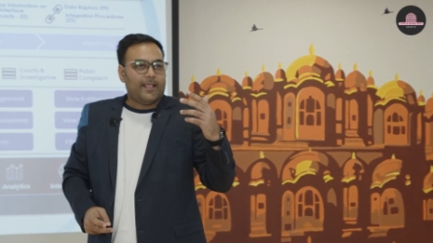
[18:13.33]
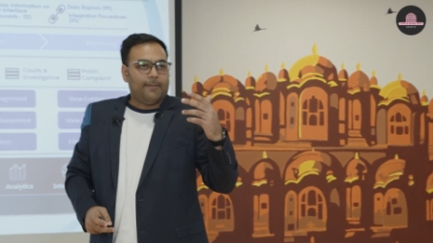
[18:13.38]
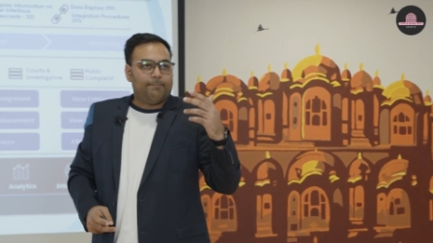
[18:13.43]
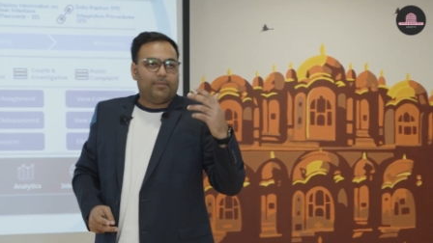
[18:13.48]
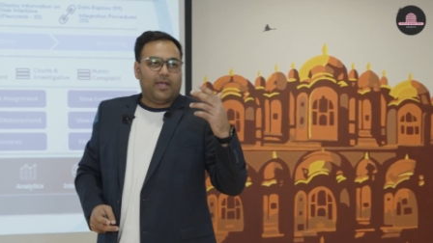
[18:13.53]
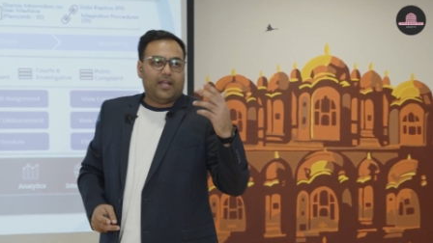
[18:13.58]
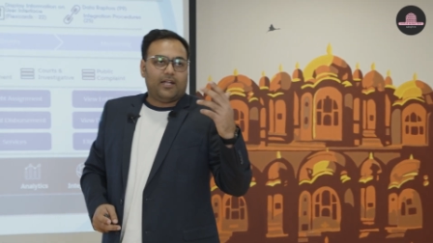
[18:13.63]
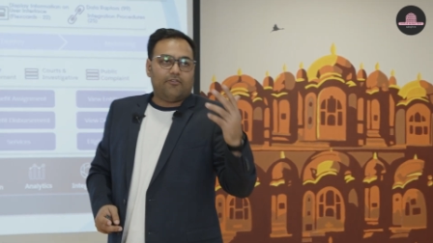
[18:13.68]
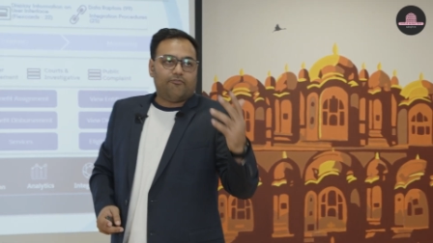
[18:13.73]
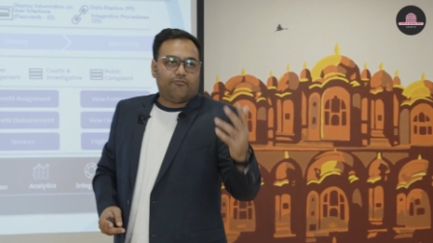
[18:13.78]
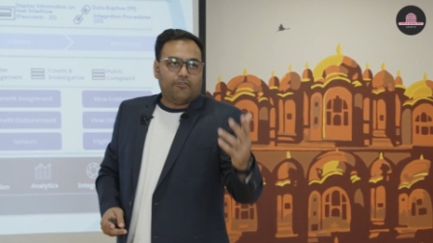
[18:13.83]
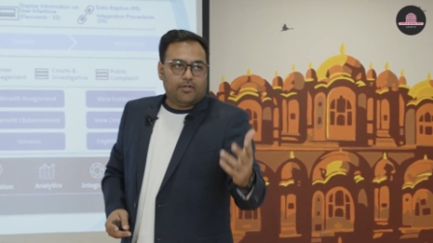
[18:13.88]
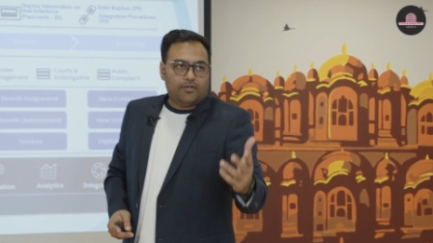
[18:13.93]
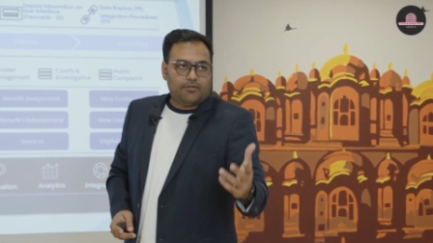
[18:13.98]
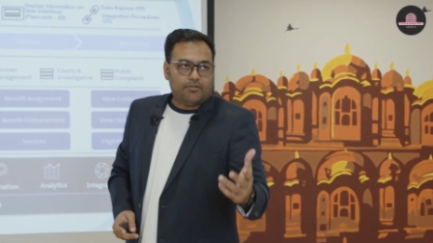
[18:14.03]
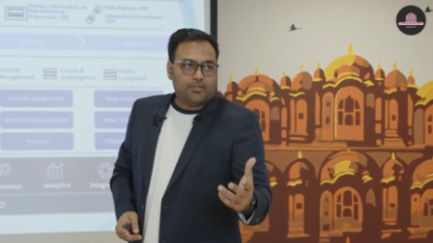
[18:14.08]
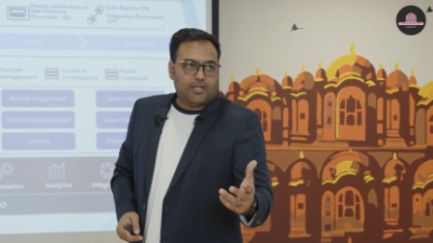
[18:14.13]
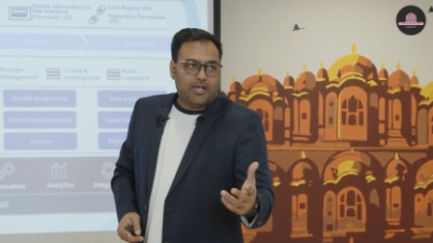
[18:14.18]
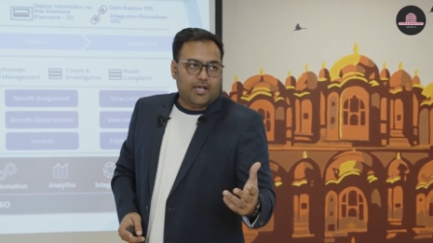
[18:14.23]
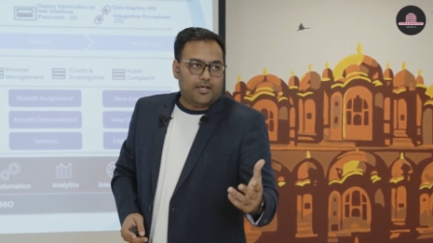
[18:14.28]

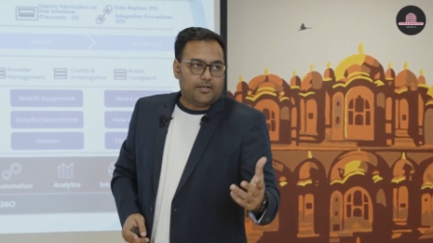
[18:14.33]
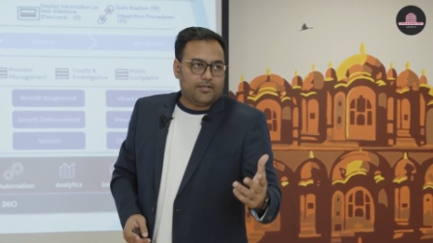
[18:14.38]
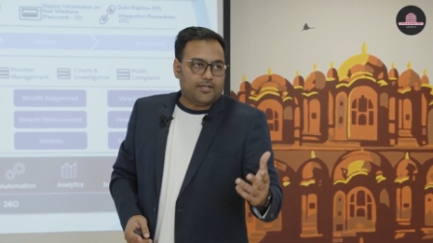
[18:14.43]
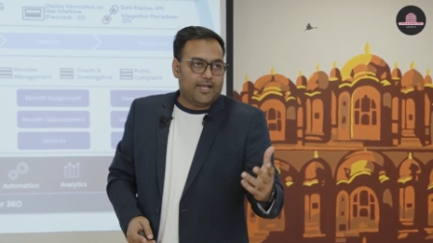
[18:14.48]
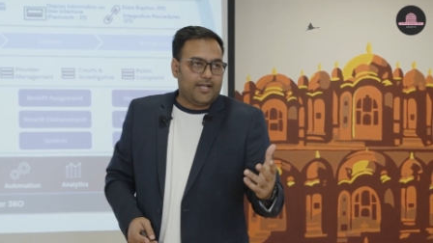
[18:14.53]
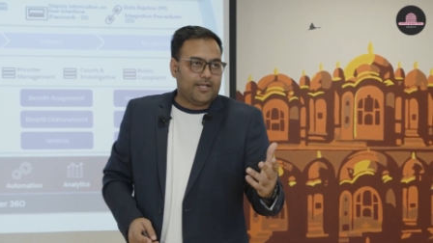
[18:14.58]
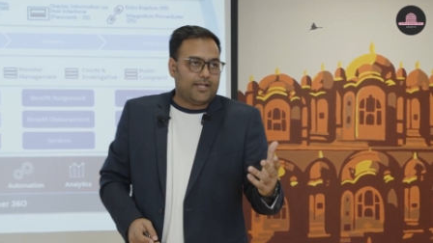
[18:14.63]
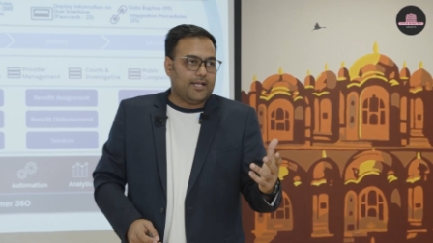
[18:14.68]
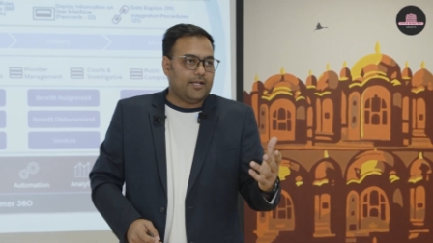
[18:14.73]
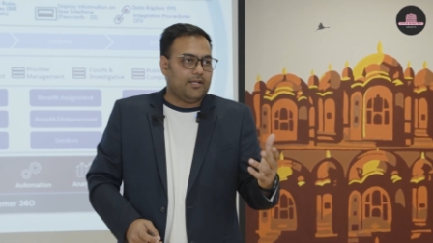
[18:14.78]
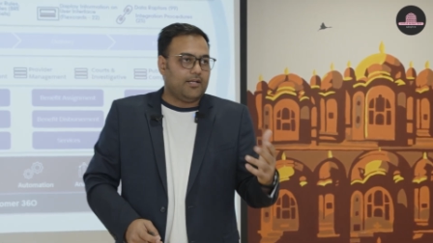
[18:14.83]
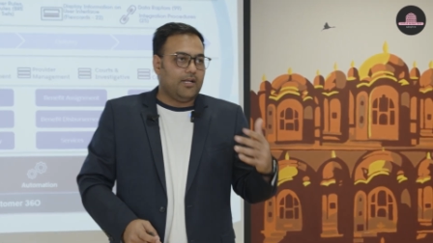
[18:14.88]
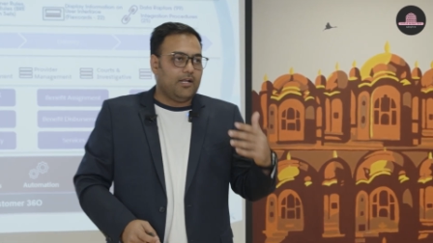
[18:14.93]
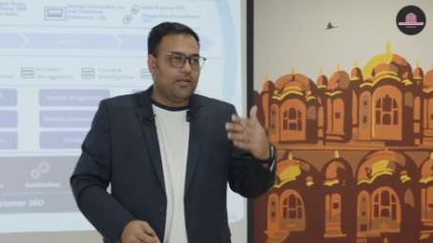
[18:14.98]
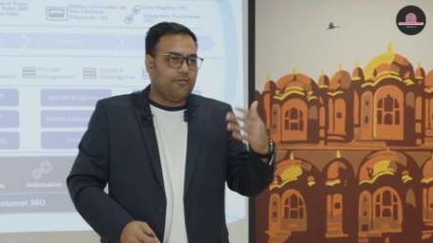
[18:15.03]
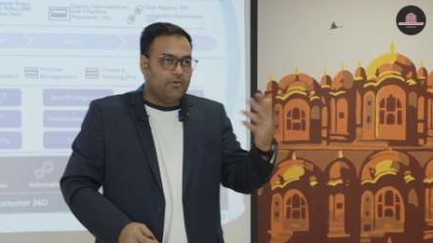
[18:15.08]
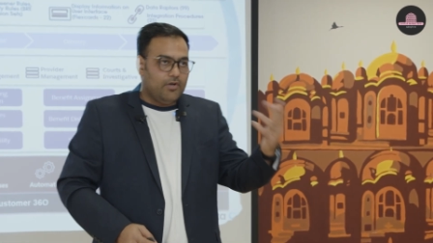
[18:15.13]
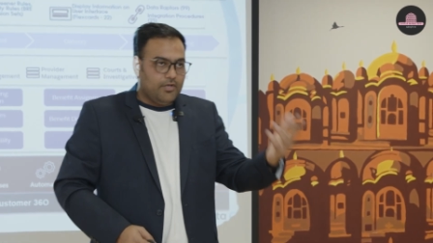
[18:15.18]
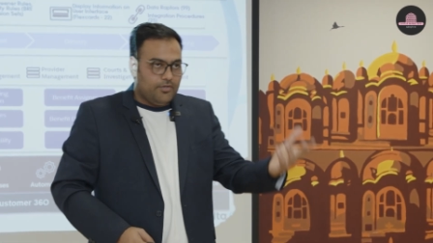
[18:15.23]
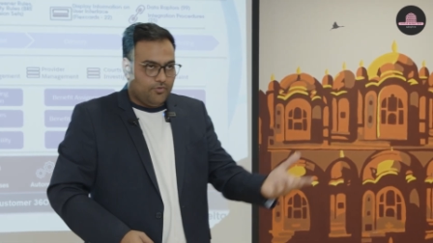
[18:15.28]
benefits are getting
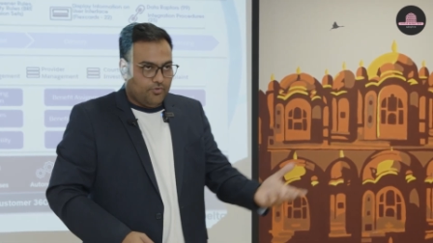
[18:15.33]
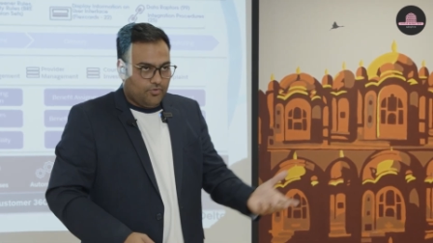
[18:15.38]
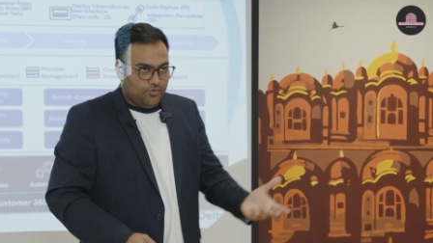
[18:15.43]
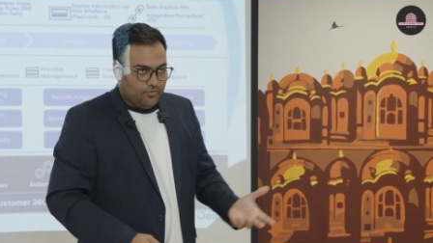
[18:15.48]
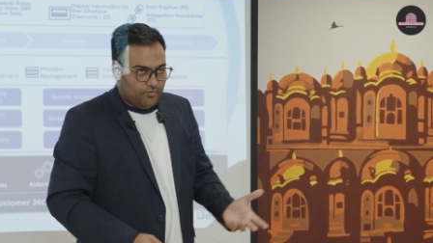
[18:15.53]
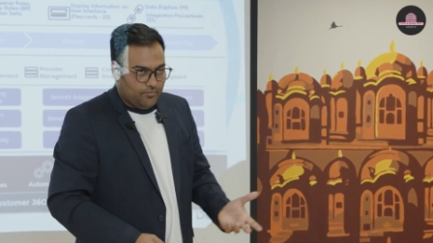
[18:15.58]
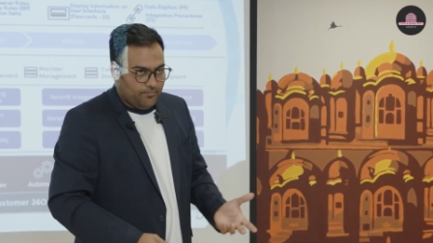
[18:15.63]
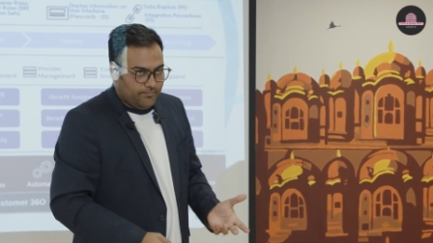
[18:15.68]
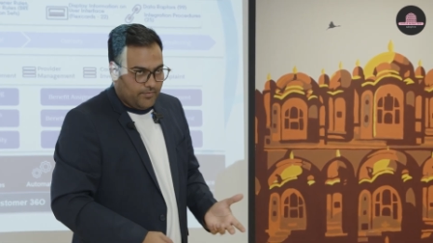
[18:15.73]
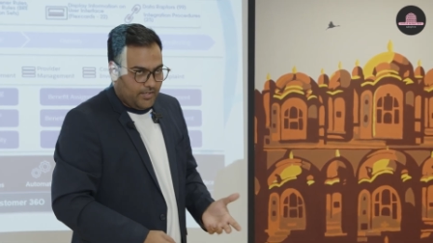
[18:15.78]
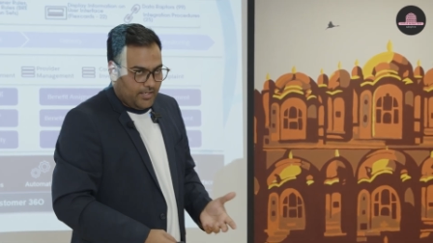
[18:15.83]
delivered to you,